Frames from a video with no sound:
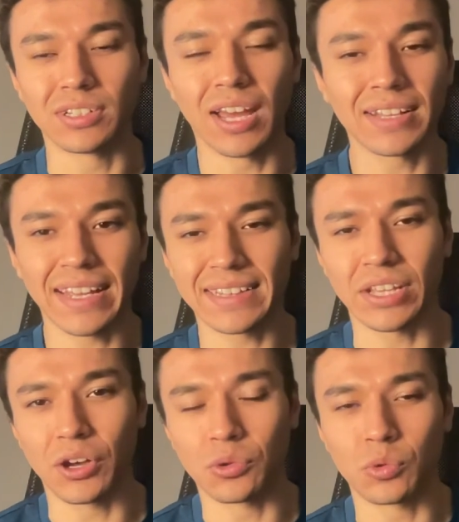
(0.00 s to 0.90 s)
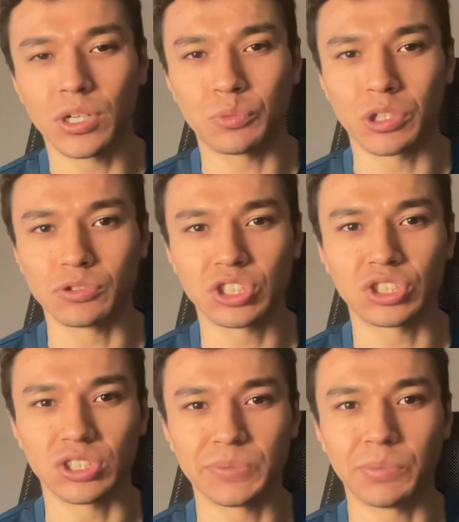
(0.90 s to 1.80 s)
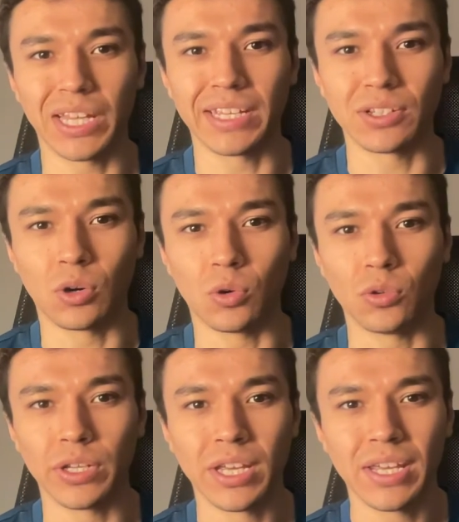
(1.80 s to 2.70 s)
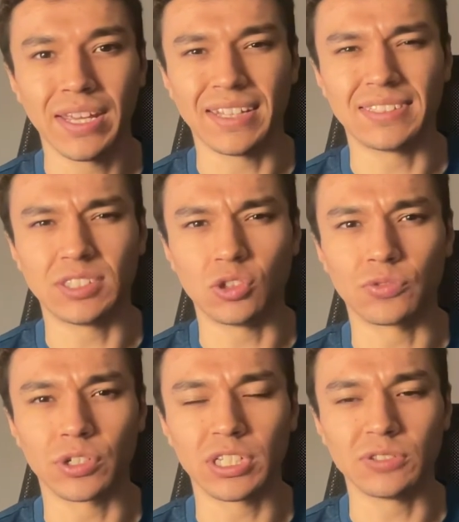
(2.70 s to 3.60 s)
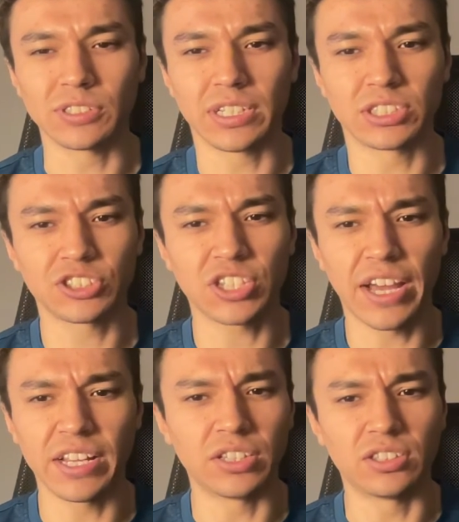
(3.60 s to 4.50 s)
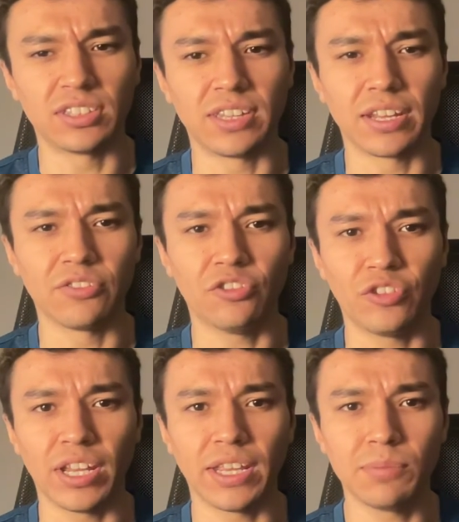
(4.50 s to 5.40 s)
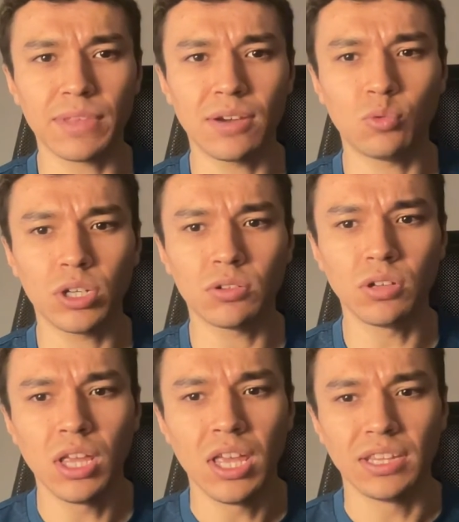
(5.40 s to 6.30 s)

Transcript: Not like the other one where it was just plain gold and silver, and it just kind of didn't fit him that well.